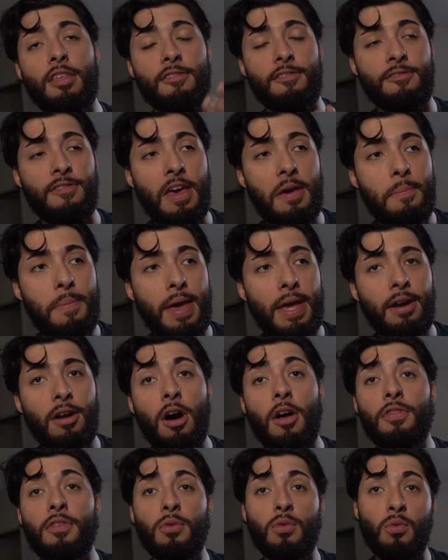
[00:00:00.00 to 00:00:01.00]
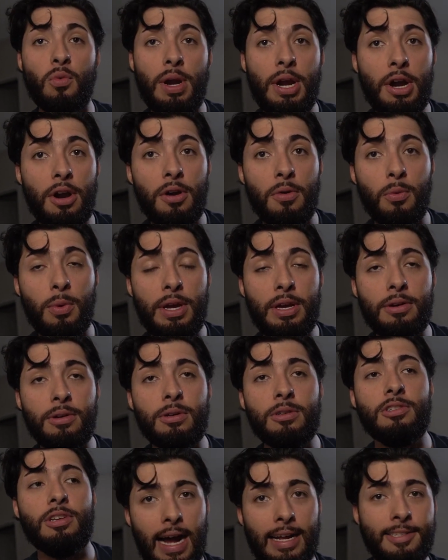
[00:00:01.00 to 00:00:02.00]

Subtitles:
the fitment on the rear wheels.